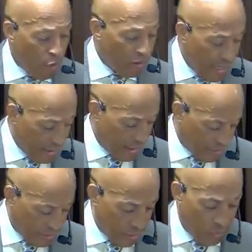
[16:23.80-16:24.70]
four let
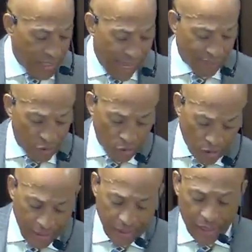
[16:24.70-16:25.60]
us that we have to do.
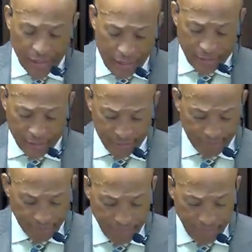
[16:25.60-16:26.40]
Somebody said, let us.